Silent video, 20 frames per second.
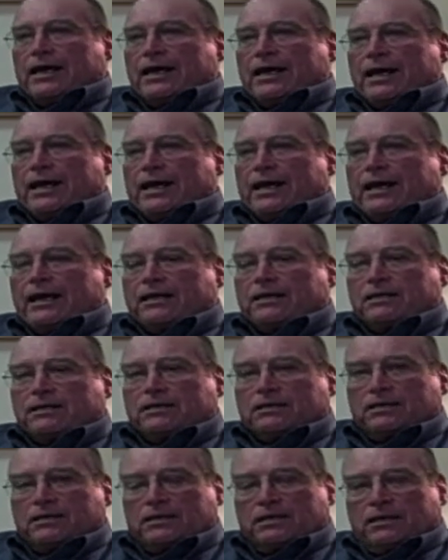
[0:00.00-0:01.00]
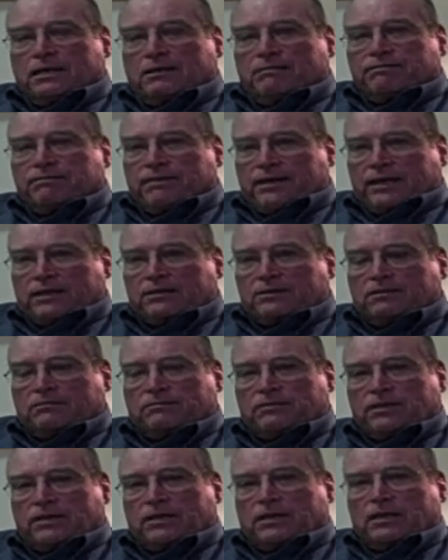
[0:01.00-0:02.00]
and
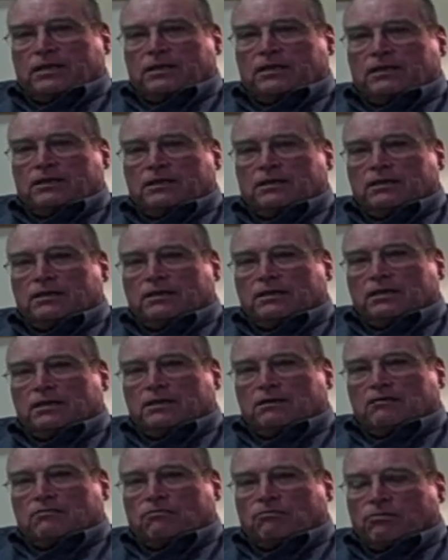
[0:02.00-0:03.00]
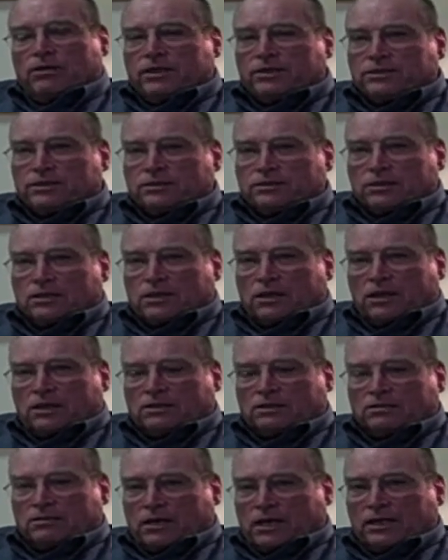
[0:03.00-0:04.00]
effectively reaches a
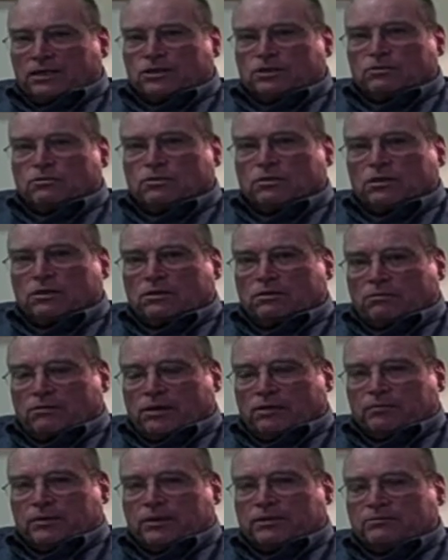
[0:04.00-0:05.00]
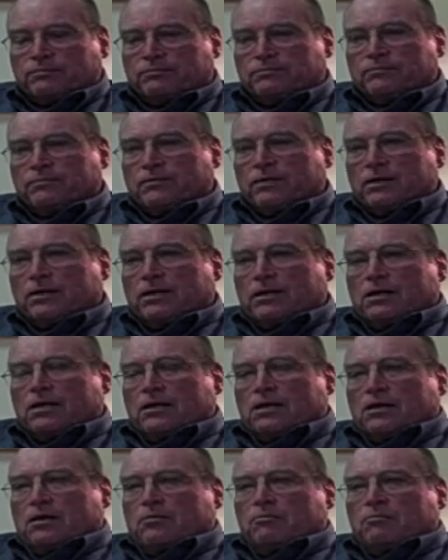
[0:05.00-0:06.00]
contractual agreement
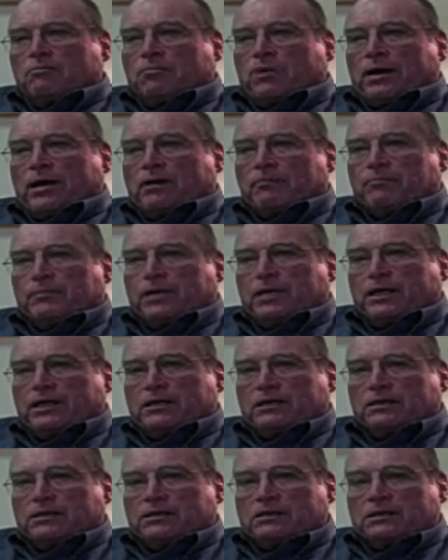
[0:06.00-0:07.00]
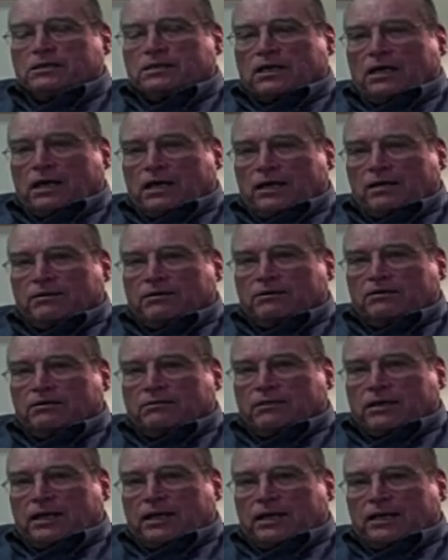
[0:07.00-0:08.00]
by means
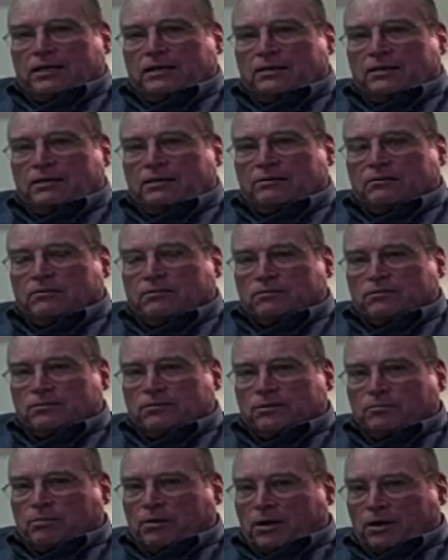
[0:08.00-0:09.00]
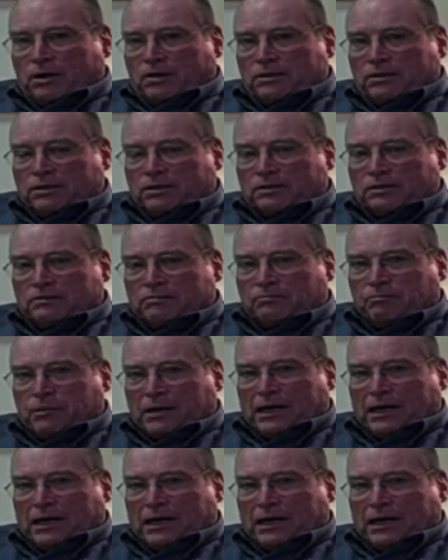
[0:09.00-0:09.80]
other than the politics of